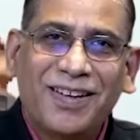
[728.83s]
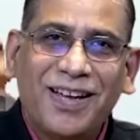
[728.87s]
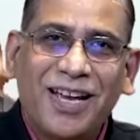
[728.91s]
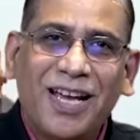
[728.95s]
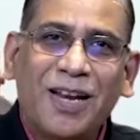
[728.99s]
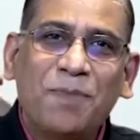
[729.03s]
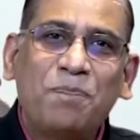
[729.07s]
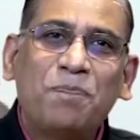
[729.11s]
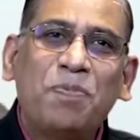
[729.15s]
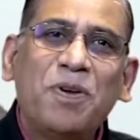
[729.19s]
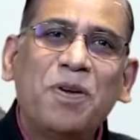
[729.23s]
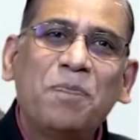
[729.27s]

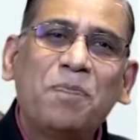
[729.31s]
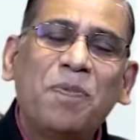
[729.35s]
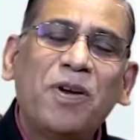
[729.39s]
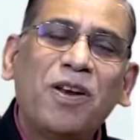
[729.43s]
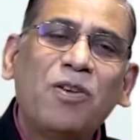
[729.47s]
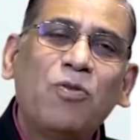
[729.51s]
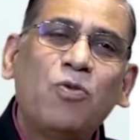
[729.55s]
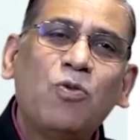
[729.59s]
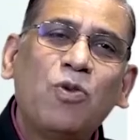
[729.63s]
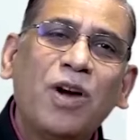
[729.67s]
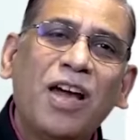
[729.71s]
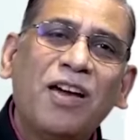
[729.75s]
and
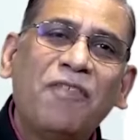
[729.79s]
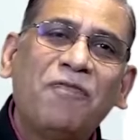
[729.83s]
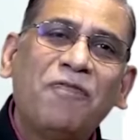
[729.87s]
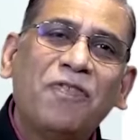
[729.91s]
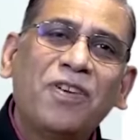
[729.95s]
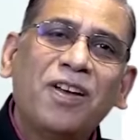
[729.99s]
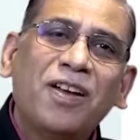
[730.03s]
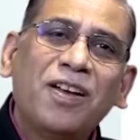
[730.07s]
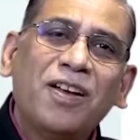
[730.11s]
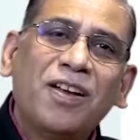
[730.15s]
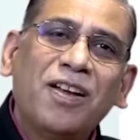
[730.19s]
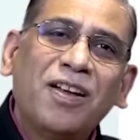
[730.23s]
people who have
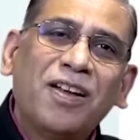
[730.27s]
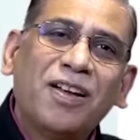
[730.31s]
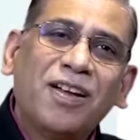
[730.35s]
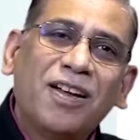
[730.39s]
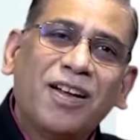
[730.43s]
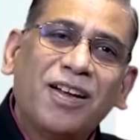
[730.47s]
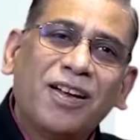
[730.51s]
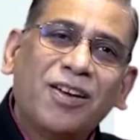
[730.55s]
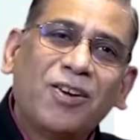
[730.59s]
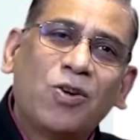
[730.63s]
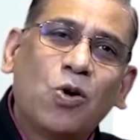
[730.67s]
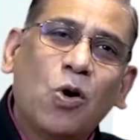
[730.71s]

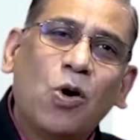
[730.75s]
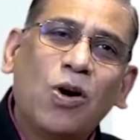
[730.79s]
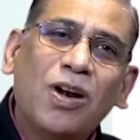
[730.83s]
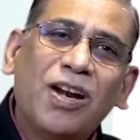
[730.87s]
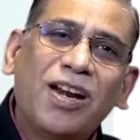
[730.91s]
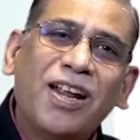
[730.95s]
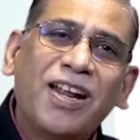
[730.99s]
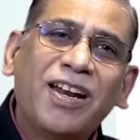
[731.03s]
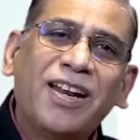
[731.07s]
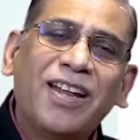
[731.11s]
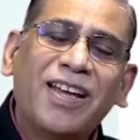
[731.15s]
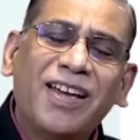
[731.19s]
golden